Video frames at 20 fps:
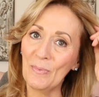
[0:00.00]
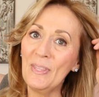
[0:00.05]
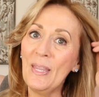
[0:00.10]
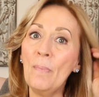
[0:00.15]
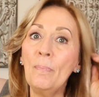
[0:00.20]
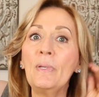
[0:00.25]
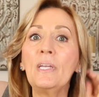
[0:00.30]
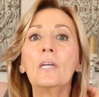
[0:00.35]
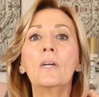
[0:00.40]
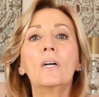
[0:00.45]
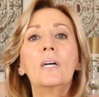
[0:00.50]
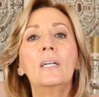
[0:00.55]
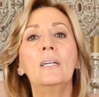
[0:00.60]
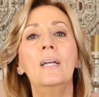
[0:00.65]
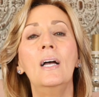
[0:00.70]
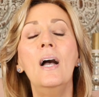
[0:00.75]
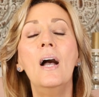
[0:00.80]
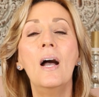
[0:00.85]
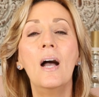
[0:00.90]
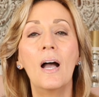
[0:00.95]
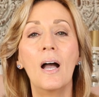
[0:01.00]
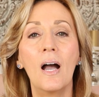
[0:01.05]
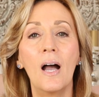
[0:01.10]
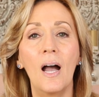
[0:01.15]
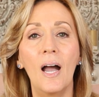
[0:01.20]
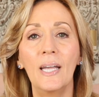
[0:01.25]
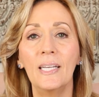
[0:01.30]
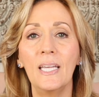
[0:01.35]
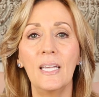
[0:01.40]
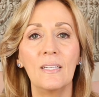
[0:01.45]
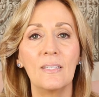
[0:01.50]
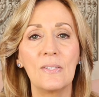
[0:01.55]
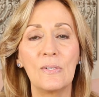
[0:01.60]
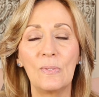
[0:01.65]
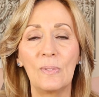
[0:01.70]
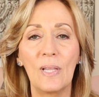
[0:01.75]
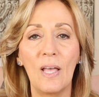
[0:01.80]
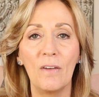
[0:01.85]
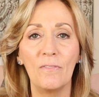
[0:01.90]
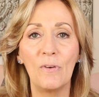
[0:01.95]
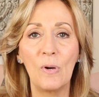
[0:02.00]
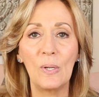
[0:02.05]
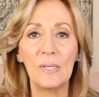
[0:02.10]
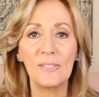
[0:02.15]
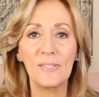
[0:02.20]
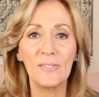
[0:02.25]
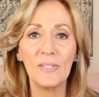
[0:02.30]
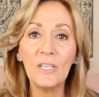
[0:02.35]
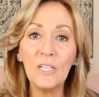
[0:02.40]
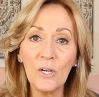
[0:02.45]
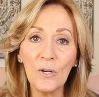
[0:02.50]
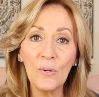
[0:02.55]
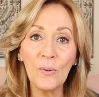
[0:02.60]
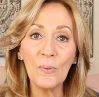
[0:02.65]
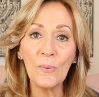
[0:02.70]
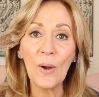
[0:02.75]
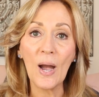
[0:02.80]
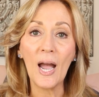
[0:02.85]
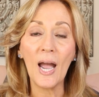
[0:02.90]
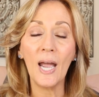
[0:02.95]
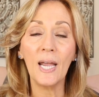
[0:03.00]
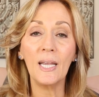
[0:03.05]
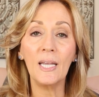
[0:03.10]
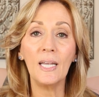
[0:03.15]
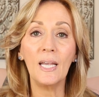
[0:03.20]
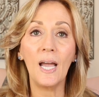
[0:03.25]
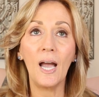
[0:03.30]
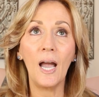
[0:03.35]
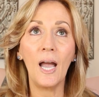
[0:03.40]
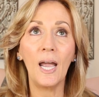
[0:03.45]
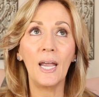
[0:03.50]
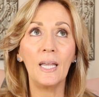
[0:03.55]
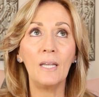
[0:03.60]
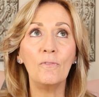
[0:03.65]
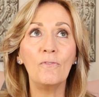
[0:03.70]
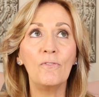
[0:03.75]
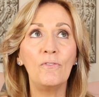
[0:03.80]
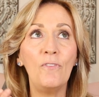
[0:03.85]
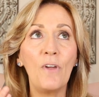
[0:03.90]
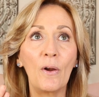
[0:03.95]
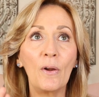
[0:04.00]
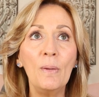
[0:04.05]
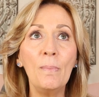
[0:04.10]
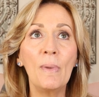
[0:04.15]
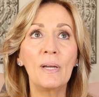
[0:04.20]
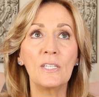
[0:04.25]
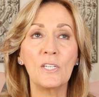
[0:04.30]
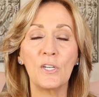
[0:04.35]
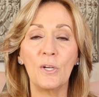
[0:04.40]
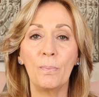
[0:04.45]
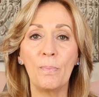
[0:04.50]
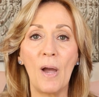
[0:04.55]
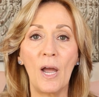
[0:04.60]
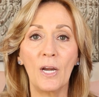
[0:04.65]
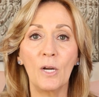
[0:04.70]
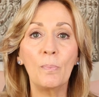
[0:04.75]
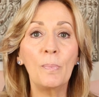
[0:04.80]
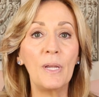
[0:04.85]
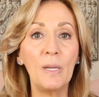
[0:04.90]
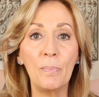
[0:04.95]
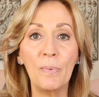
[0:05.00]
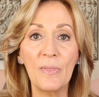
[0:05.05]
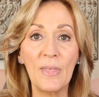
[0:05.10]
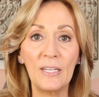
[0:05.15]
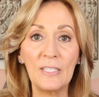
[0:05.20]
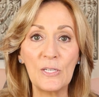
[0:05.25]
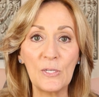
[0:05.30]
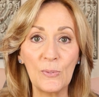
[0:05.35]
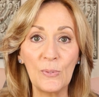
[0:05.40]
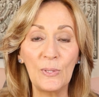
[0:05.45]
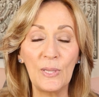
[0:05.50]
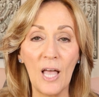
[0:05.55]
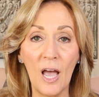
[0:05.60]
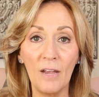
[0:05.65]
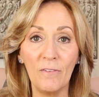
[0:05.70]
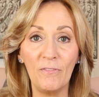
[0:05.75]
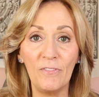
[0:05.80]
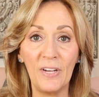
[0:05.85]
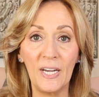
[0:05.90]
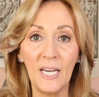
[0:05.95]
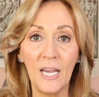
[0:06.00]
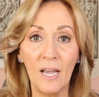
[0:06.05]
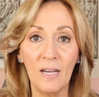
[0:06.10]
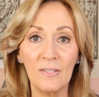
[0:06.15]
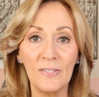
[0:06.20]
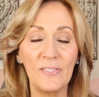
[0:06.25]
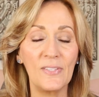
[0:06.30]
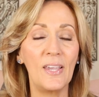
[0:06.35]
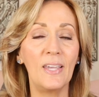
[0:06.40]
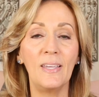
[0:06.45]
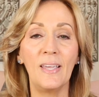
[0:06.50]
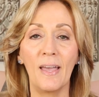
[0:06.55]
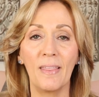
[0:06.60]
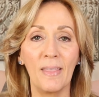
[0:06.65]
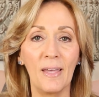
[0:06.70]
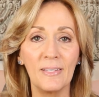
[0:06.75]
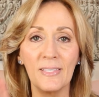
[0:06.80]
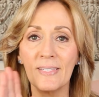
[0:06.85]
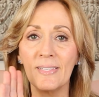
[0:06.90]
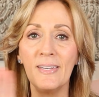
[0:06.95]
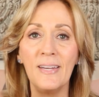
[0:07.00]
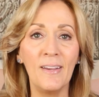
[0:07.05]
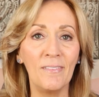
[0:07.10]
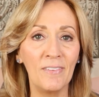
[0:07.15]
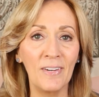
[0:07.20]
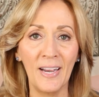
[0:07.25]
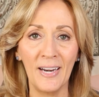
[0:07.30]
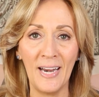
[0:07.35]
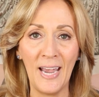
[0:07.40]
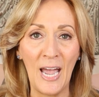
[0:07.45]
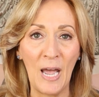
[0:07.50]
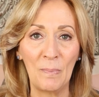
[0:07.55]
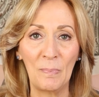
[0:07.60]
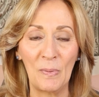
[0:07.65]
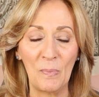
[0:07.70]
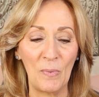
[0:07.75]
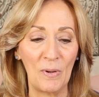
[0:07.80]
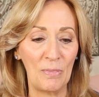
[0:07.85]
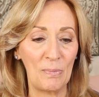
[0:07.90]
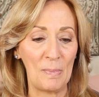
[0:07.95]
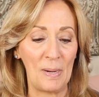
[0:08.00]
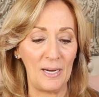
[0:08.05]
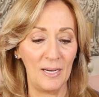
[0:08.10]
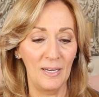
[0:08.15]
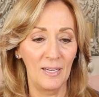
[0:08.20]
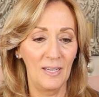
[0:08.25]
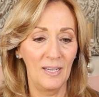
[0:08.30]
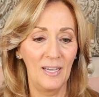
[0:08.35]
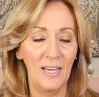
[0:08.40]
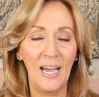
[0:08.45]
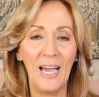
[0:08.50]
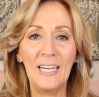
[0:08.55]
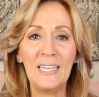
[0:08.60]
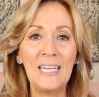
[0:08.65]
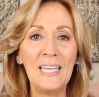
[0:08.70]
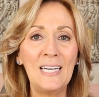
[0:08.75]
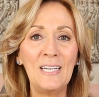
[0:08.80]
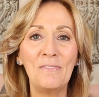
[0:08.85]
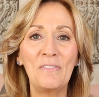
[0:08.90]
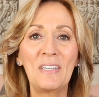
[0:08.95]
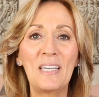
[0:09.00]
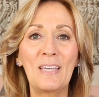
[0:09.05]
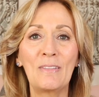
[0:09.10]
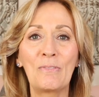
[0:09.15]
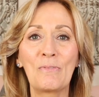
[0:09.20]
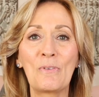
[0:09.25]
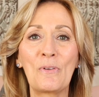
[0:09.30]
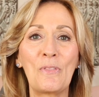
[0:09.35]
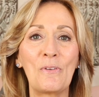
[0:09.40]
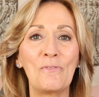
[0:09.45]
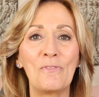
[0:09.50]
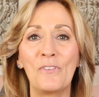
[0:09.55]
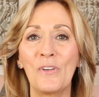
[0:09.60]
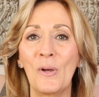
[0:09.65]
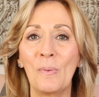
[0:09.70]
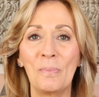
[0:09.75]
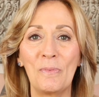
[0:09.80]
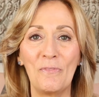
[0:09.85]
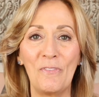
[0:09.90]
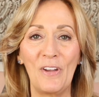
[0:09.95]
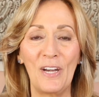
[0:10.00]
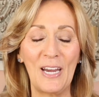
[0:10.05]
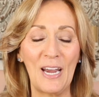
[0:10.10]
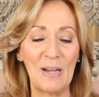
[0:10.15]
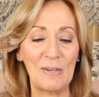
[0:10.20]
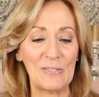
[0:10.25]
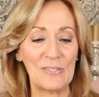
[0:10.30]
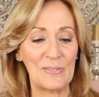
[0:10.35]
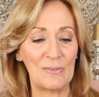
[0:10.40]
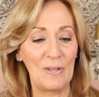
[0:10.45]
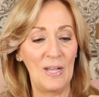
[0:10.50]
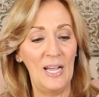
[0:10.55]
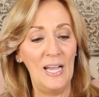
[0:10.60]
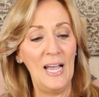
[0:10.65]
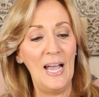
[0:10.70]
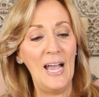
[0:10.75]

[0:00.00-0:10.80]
Wouldn't that be good? I can't do live hauls. You know, I, I very much admire people that do live videos. Yeah, that's never gonna happen with me. I can't even get through the filmed videos.